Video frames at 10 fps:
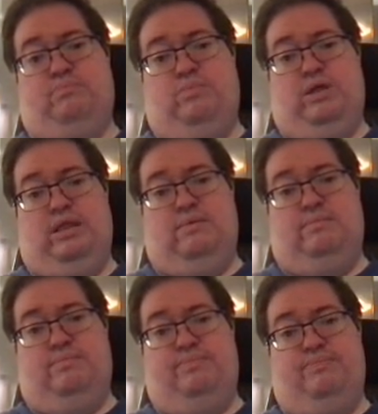well,
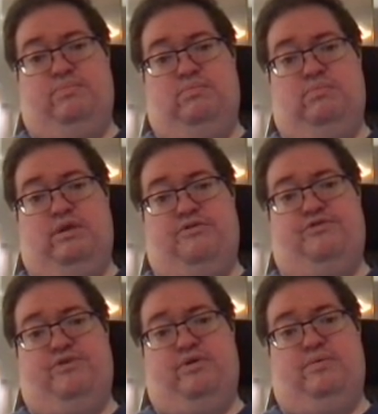
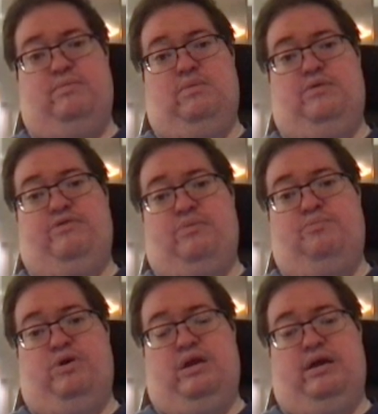there's a type
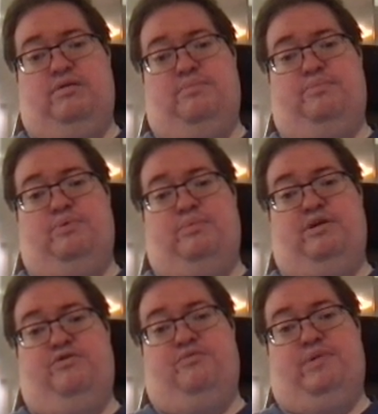1, the
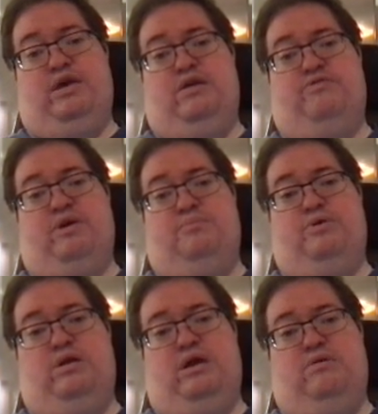probability of making a type
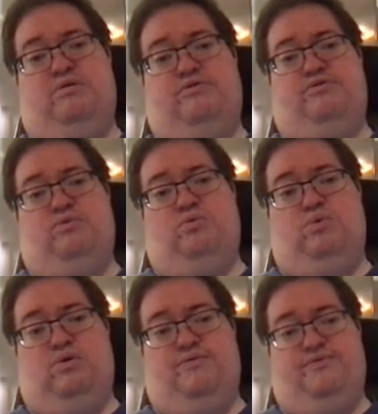1 error, so
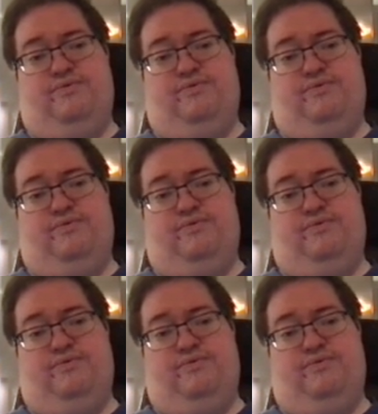of